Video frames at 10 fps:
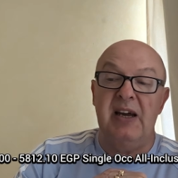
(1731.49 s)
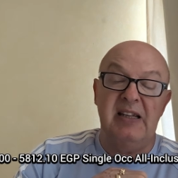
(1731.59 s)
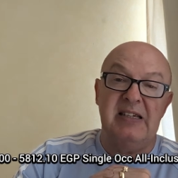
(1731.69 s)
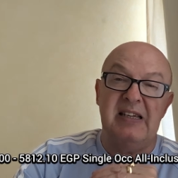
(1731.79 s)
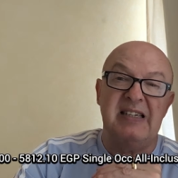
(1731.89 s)

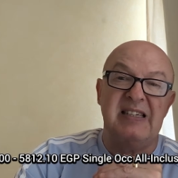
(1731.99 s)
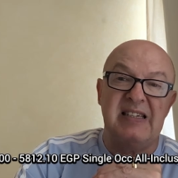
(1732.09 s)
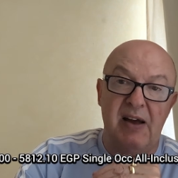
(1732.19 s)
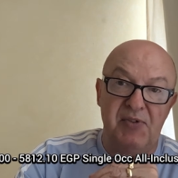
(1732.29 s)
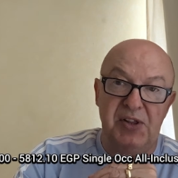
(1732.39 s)
into the
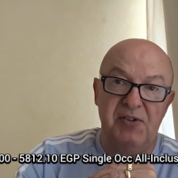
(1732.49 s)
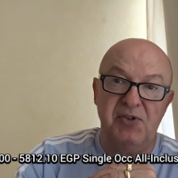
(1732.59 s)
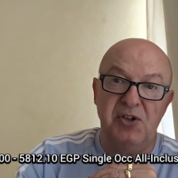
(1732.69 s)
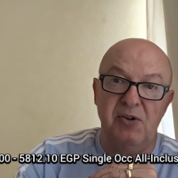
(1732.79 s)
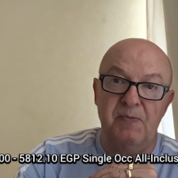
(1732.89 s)
7th of
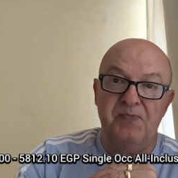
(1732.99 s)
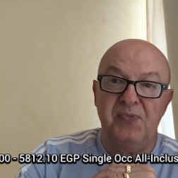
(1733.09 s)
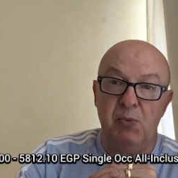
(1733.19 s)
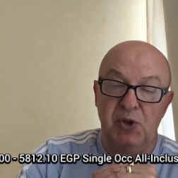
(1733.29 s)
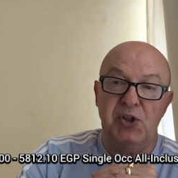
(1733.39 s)
June,
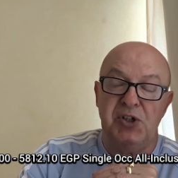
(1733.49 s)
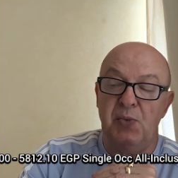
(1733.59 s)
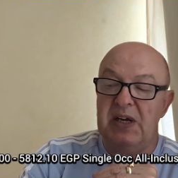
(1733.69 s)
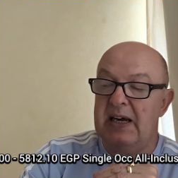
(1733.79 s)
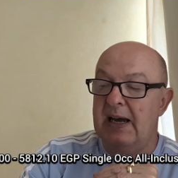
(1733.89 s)
which is the
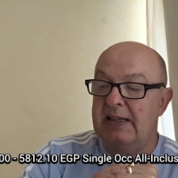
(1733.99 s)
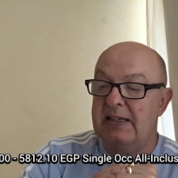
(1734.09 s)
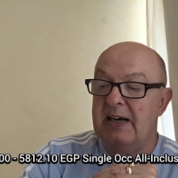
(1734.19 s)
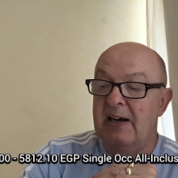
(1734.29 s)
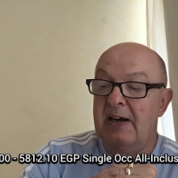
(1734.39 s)
weekend.